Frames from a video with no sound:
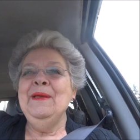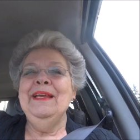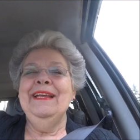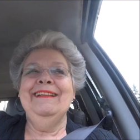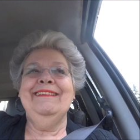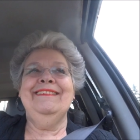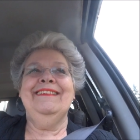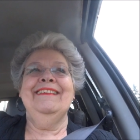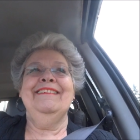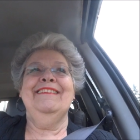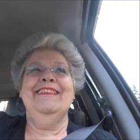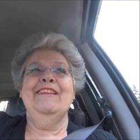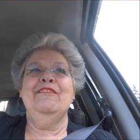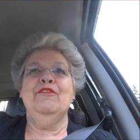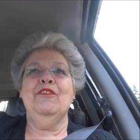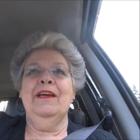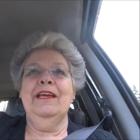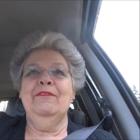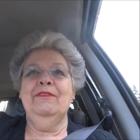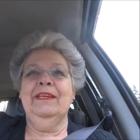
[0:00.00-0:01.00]
it says the
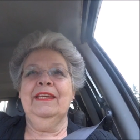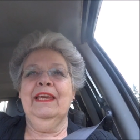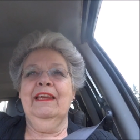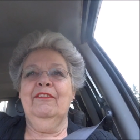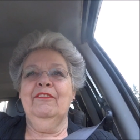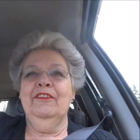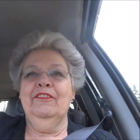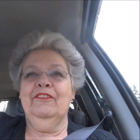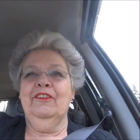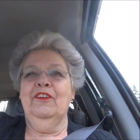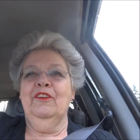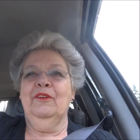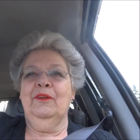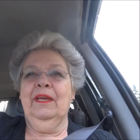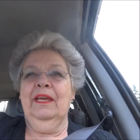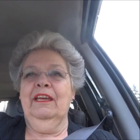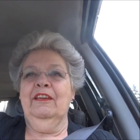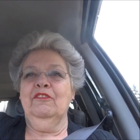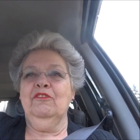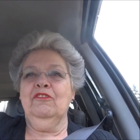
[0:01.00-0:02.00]
driver carries no
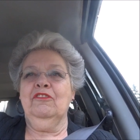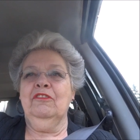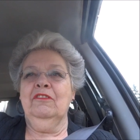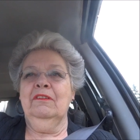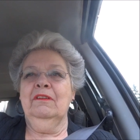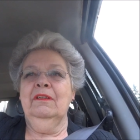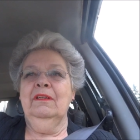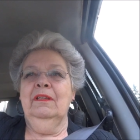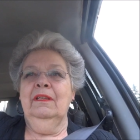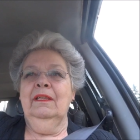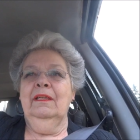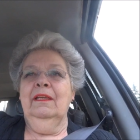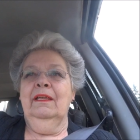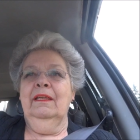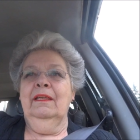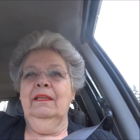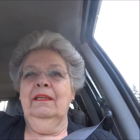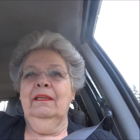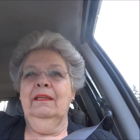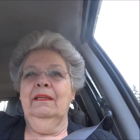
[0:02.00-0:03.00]
cash.
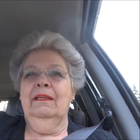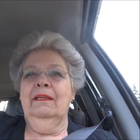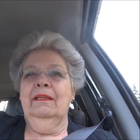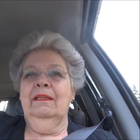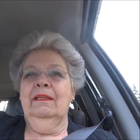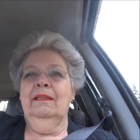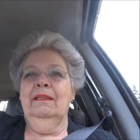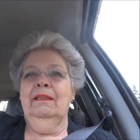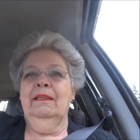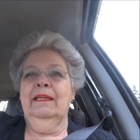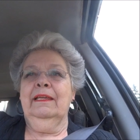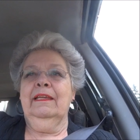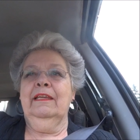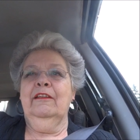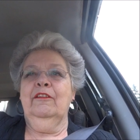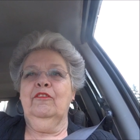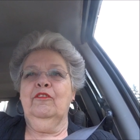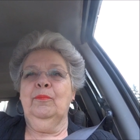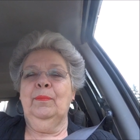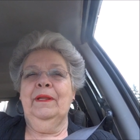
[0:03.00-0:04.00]
Their
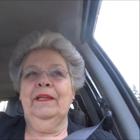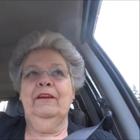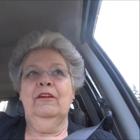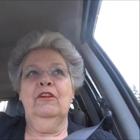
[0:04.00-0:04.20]
kids play